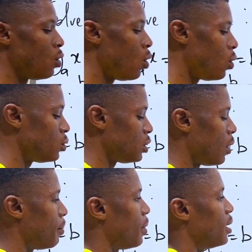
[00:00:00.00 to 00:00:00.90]
whole
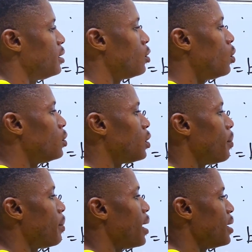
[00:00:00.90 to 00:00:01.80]
number. The whole
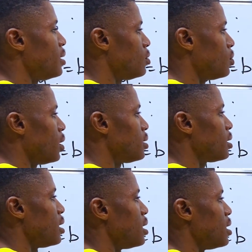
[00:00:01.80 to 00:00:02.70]
number is what?
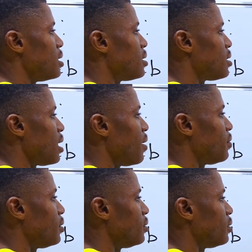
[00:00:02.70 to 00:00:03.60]

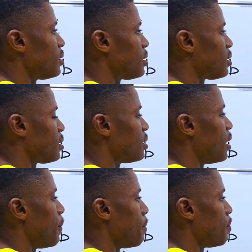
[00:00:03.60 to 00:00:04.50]
7
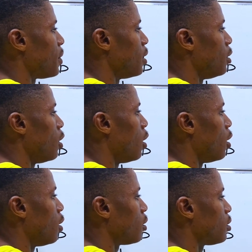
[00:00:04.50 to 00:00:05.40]

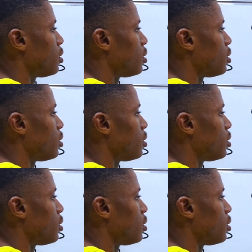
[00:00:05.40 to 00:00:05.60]
log₂